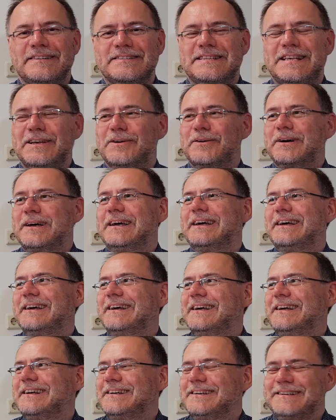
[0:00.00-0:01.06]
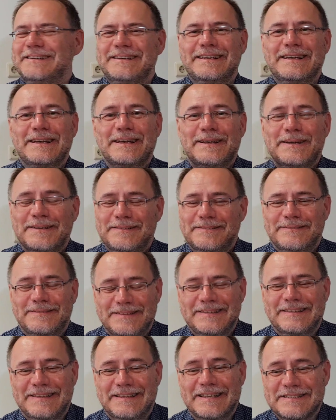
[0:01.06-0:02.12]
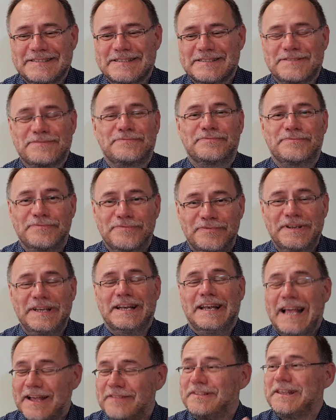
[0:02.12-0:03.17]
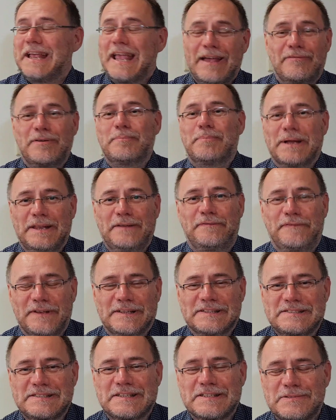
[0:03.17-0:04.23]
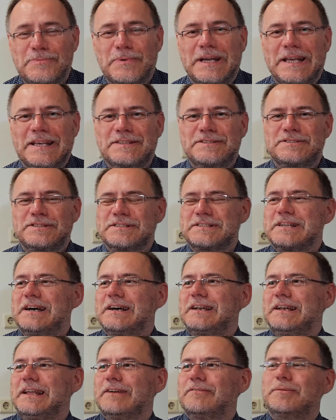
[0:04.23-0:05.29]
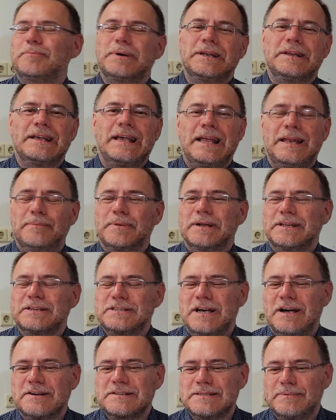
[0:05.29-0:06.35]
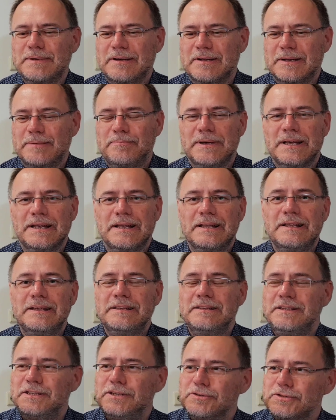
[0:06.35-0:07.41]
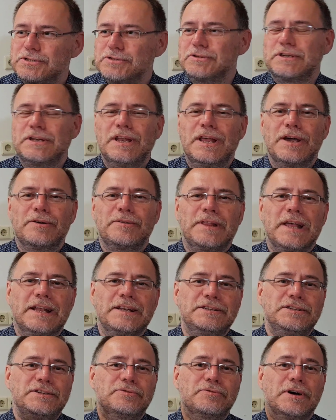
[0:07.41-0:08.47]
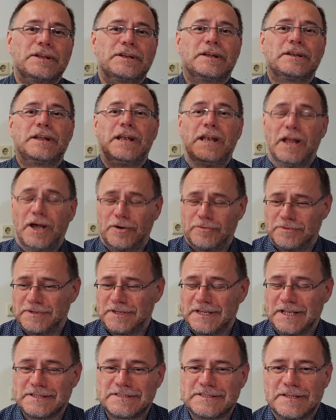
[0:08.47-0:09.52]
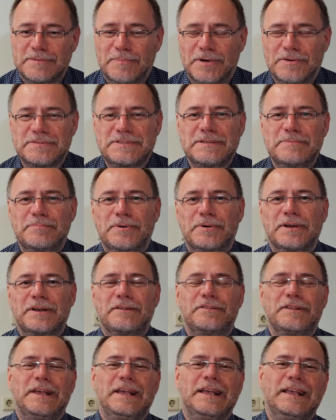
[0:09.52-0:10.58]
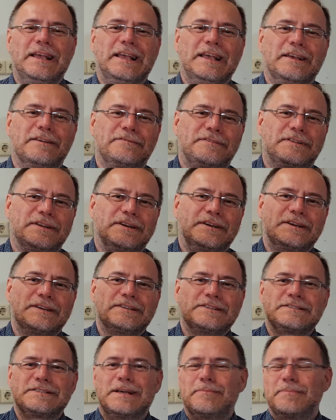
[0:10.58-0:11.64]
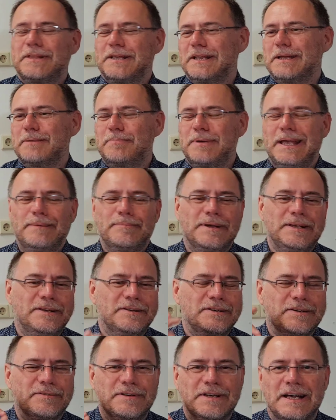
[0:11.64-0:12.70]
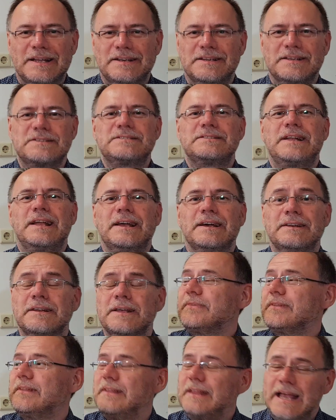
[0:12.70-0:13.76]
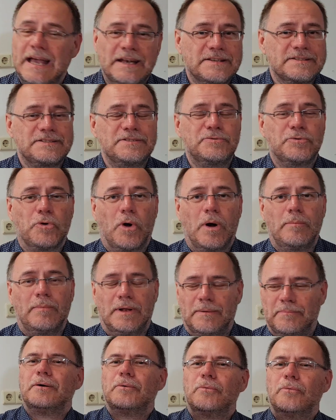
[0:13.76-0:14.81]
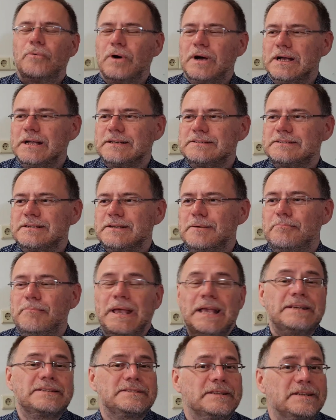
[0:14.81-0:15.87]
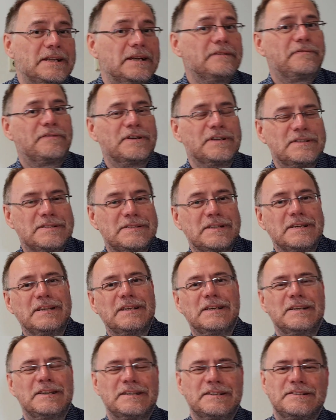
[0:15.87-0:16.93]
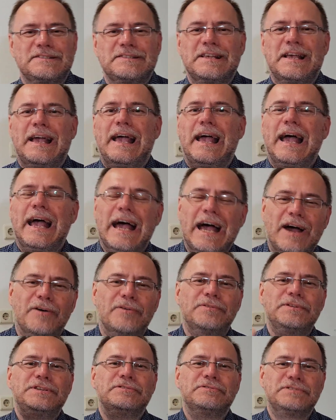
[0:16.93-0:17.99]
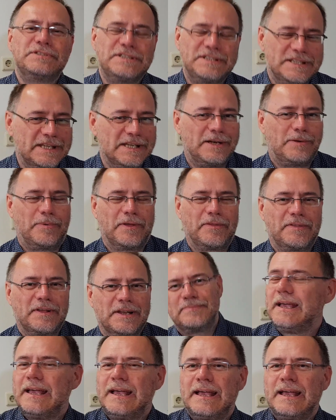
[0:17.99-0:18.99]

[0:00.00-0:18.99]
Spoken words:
So this is really, I think everybody feels this way. It's just hardly anybody talks about it, but you should know that you are not alone. That's the most important thing. If there is something in a paper you don't understand, that is normal. What makes the difference is how you deal with it.